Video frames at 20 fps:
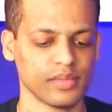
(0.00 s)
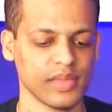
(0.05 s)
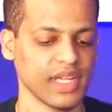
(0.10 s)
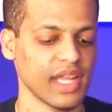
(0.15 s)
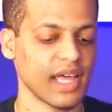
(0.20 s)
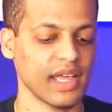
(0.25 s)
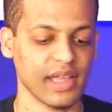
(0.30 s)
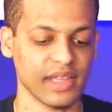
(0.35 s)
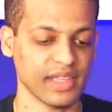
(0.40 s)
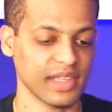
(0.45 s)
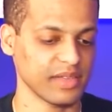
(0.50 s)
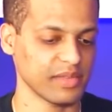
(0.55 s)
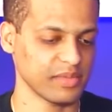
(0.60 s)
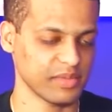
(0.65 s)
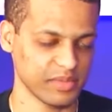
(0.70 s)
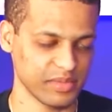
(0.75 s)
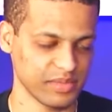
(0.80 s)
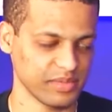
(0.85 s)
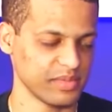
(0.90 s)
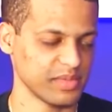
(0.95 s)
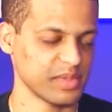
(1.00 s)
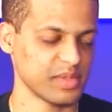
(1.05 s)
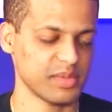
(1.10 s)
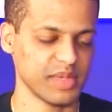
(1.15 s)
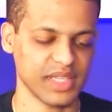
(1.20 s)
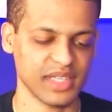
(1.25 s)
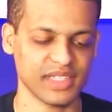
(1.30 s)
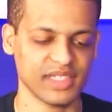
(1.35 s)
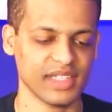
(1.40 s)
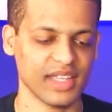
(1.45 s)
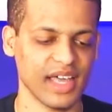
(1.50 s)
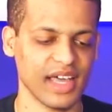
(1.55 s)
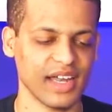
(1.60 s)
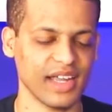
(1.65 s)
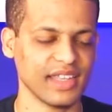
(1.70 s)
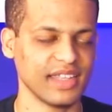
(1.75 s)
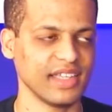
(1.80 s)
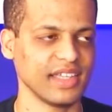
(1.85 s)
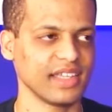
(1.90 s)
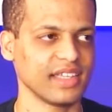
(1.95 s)
but yeah, I think speaking to that,
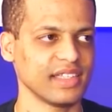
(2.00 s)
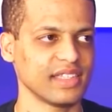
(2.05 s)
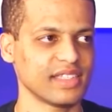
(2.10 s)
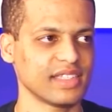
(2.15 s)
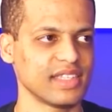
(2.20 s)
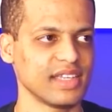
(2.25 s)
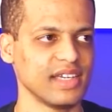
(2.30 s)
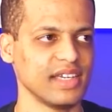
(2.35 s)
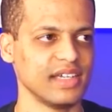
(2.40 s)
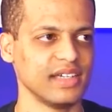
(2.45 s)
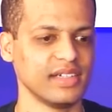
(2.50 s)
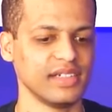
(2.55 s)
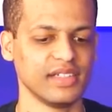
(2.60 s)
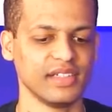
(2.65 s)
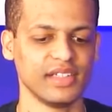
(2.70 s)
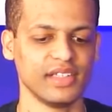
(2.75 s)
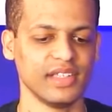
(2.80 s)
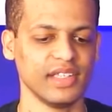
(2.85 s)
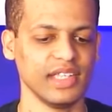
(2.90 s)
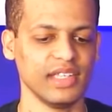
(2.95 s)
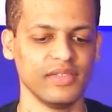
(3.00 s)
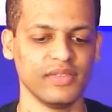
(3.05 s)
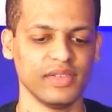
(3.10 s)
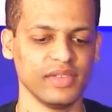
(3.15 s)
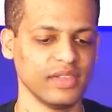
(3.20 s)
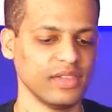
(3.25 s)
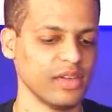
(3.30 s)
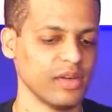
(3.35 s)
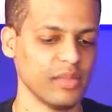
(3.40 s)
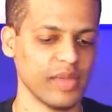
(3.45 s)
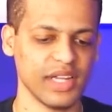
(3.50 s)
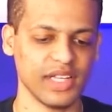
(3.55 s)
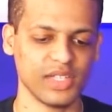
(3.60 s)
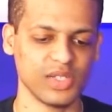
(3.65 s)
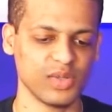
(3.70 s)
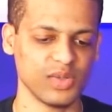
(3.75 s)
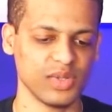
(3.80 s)
I think it's uh, even there are many